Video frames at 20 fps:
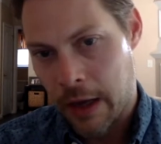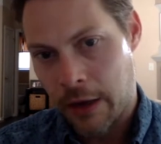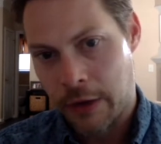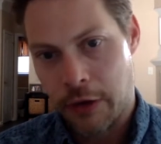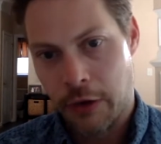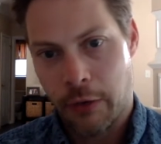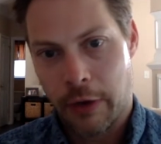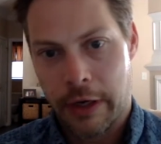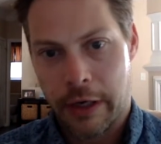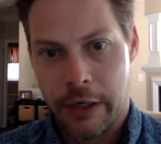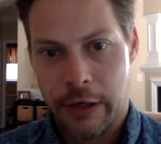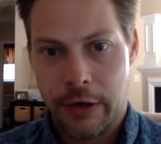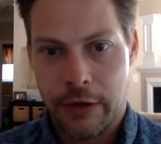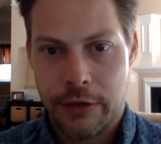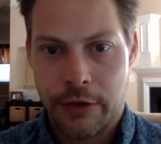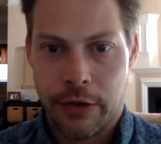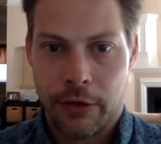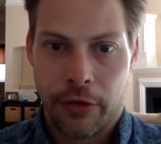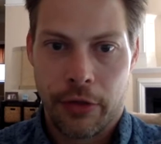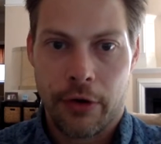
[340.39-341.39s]
Do you want to
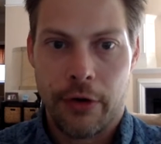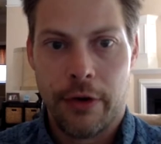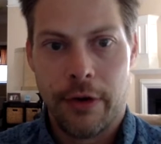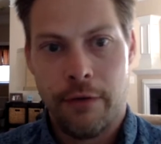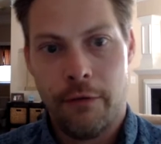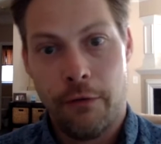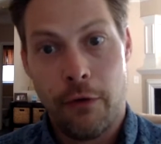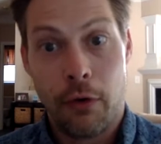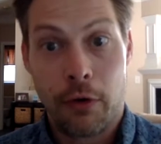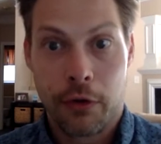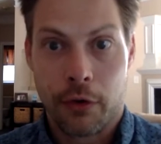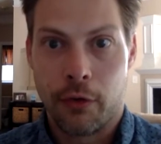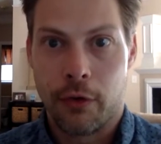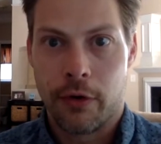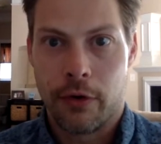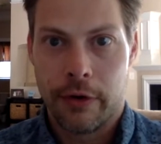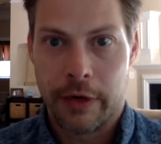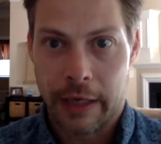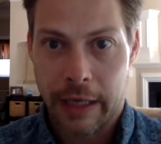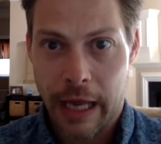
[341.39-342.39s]
use your third and fourth
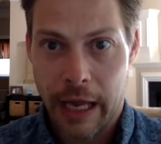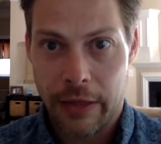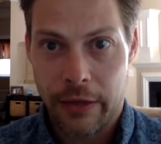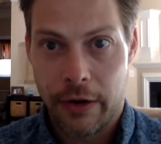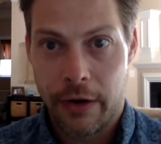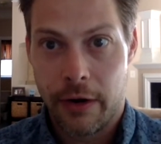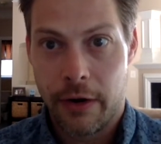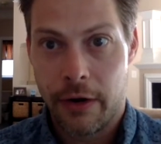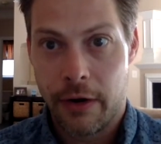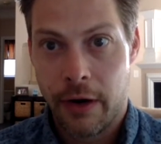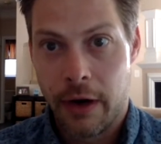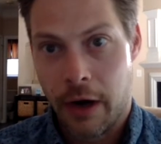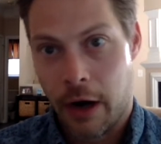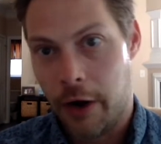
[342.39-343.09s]
quarter together?